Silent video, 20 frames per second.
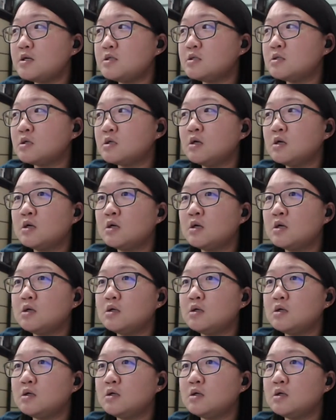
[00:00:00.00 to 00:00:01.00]
will
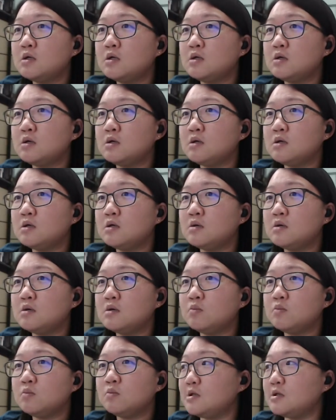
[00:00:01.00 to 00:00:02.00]
be 1 cubic
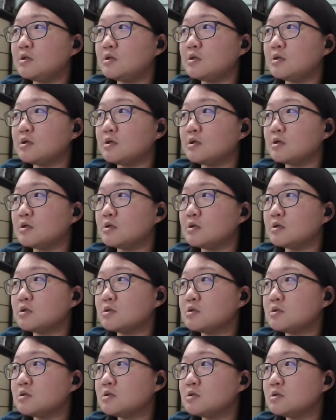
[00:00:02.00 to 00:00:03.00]
meter.
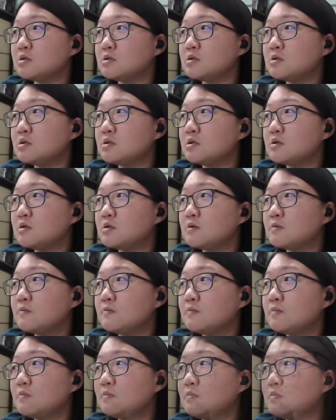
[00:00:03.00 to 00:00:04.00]
So answer is
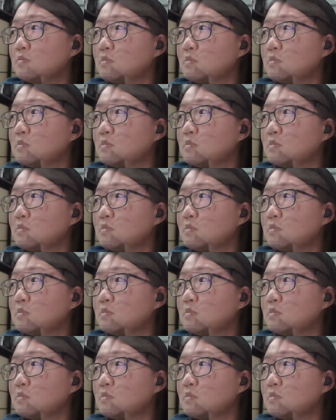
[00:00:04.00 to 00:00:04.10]
B.